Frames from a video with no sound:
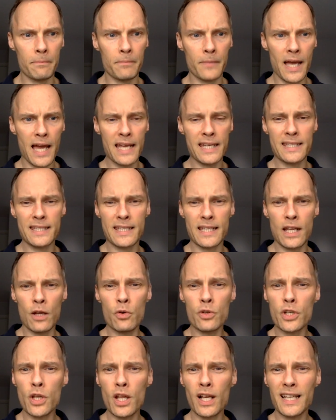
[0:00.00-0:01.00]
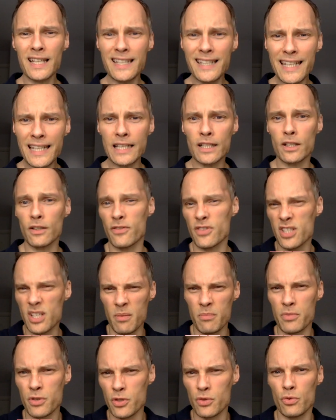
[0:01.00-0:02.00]
And also like a link of
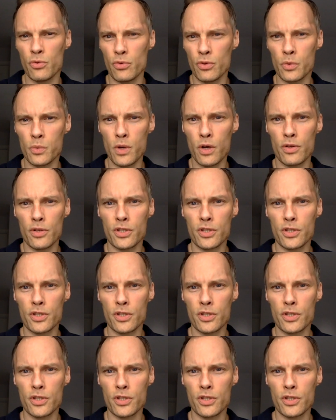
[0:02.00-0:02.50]
some sort as well.